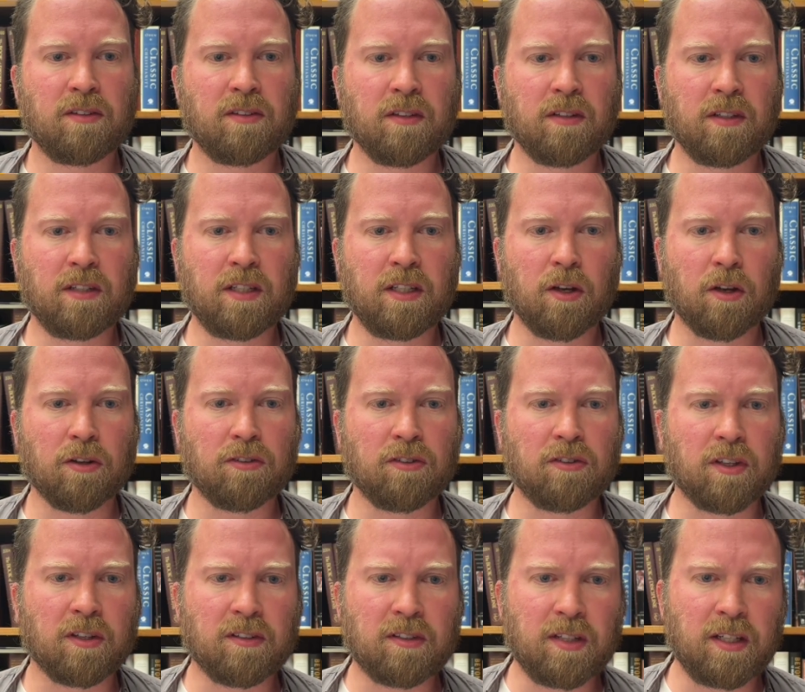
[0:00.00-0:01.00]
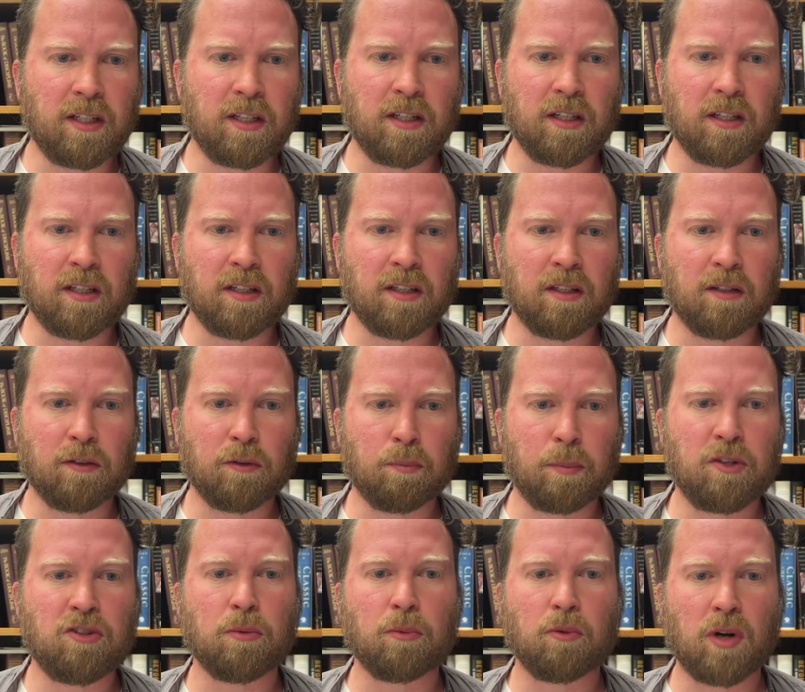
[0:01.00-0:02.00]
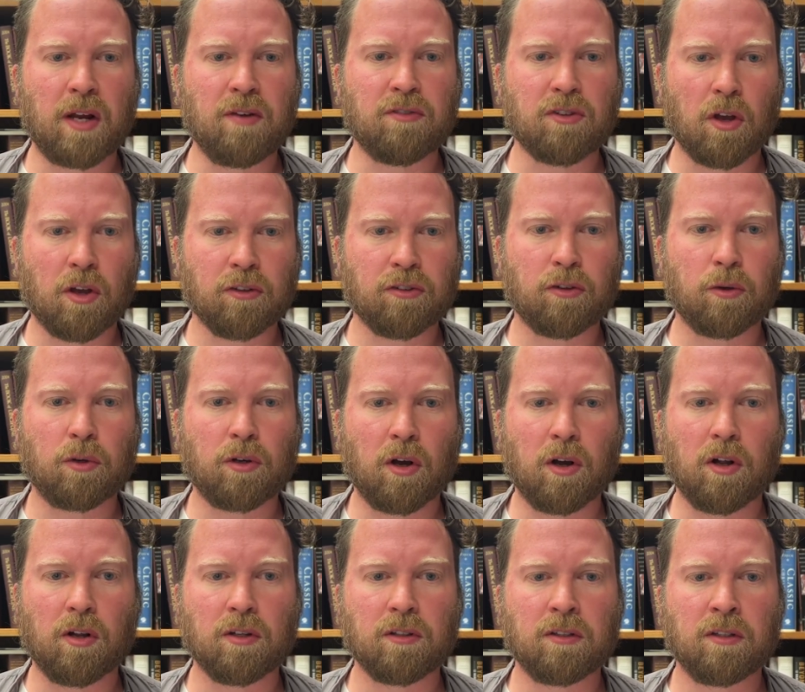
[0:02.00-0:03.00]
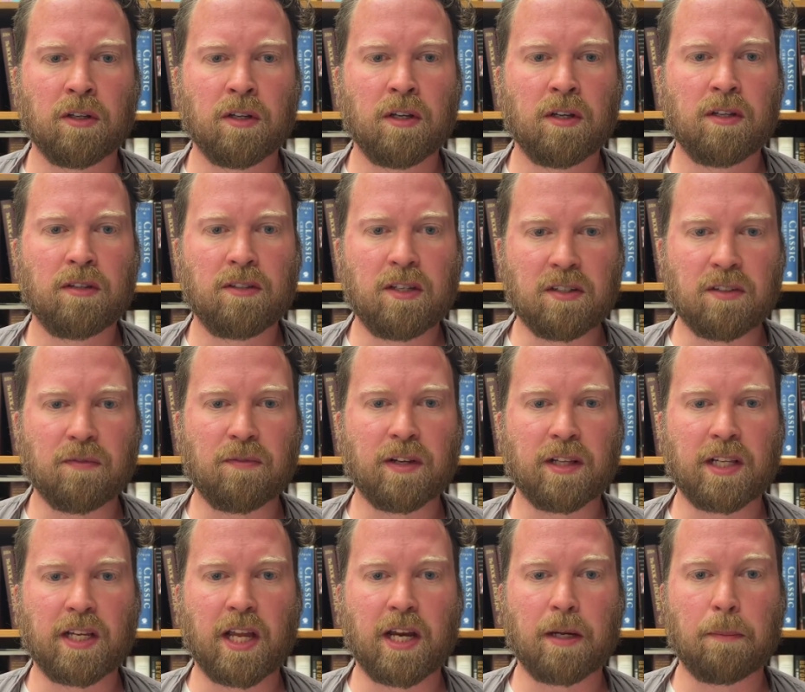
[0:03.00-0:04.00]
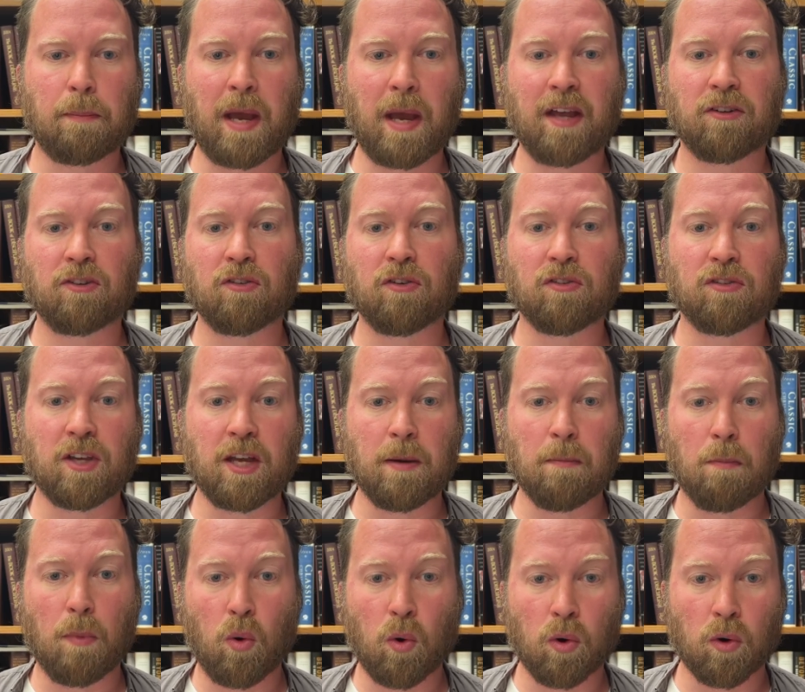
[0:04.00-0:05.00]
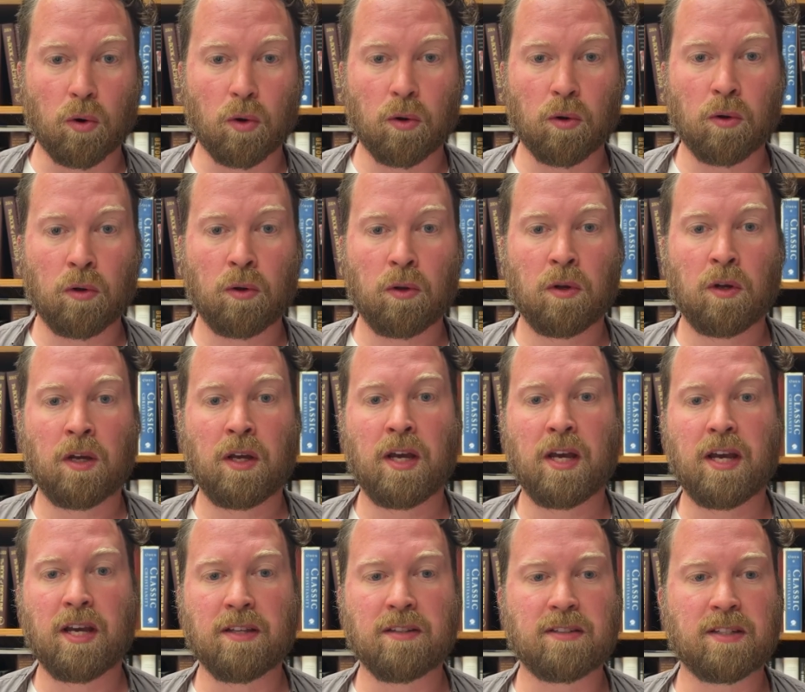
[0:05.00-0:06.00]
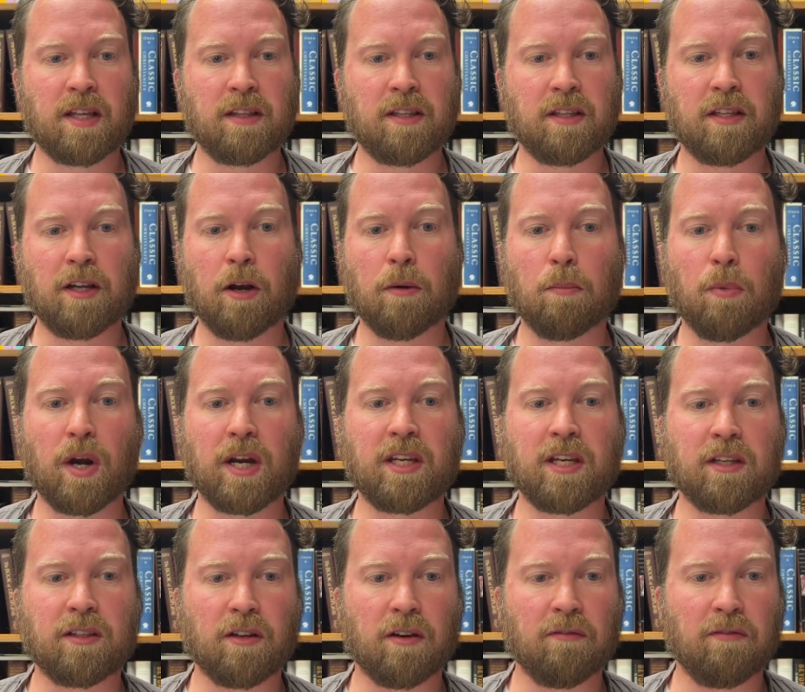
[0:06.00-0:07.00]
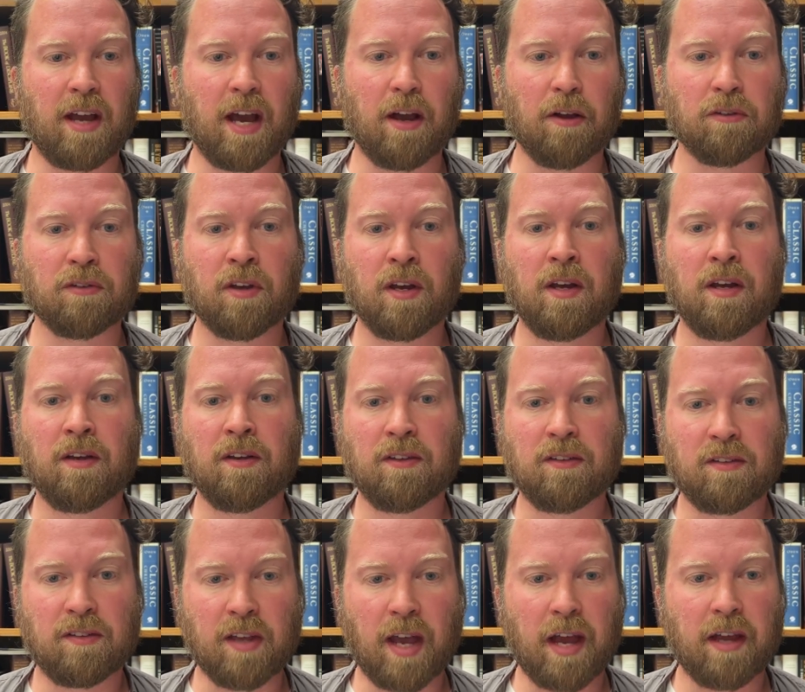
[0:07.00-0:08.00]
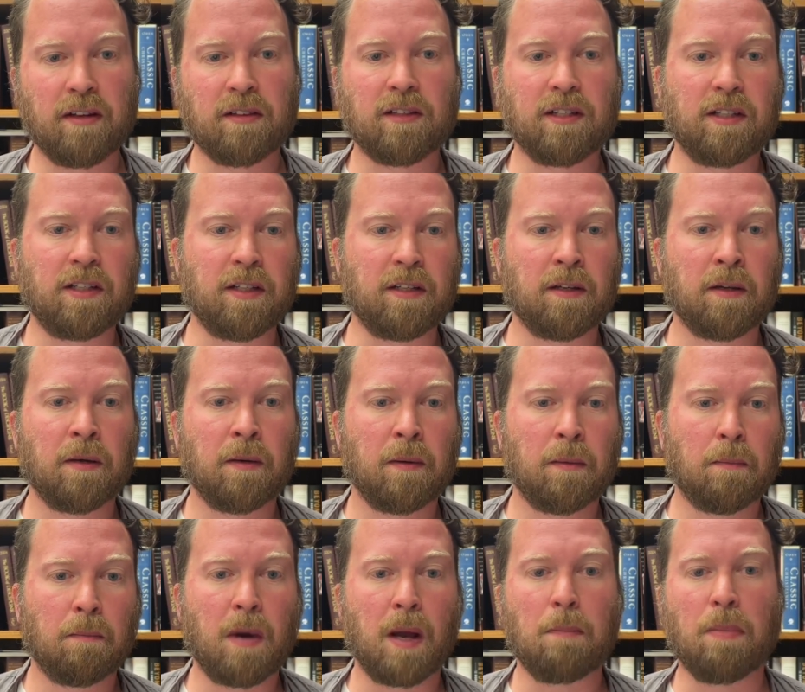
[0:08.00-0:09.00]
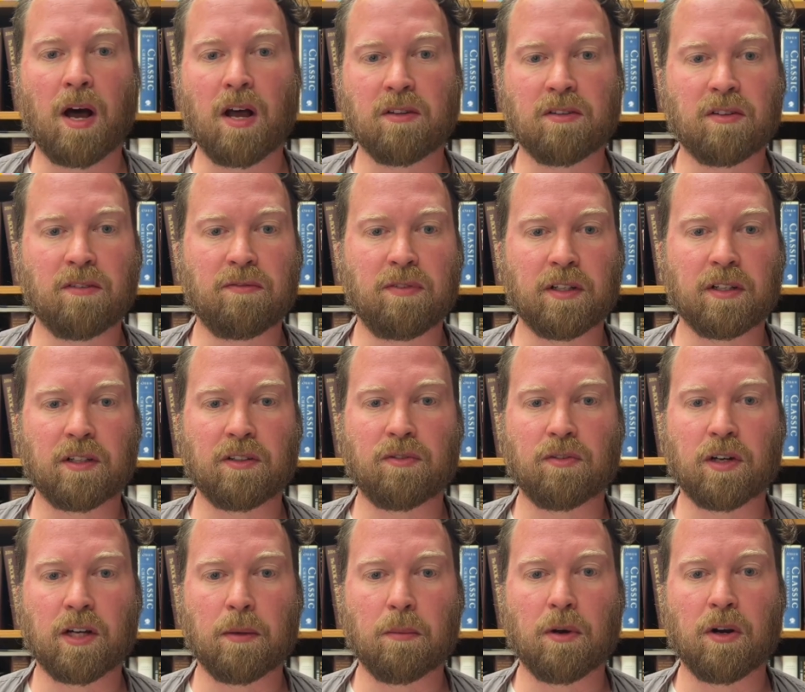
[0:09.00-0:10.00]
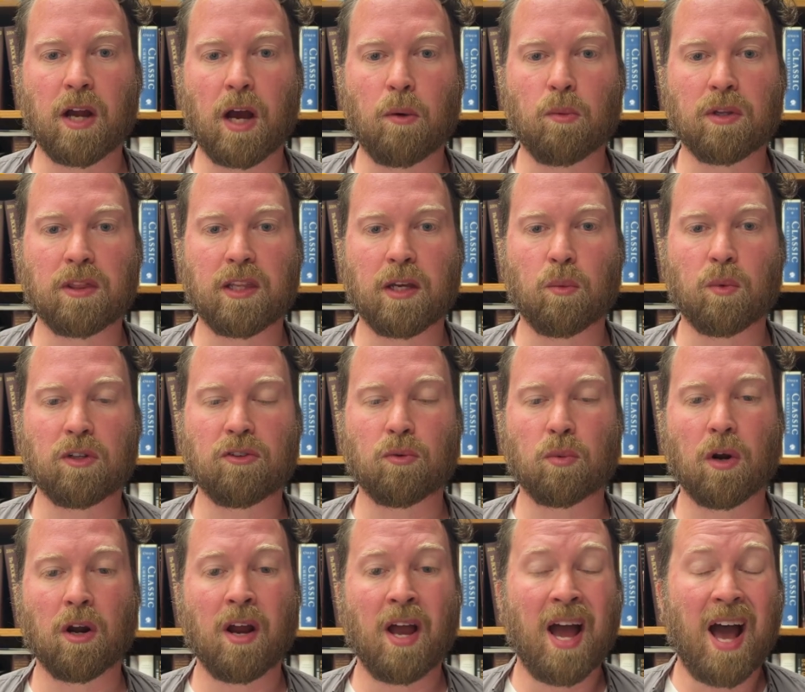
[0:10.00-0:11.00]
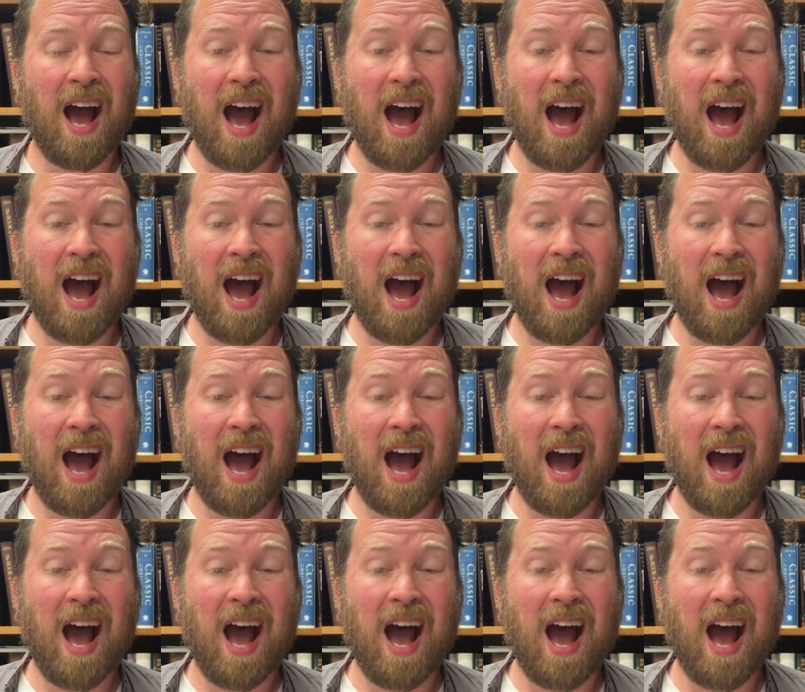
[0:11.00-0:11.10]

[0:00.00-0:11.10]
He also says Bishop Graves also called disaffiliating pastors immoral and said that they're breaking their vows. Sadly, my positive feelings for him are not what they once were.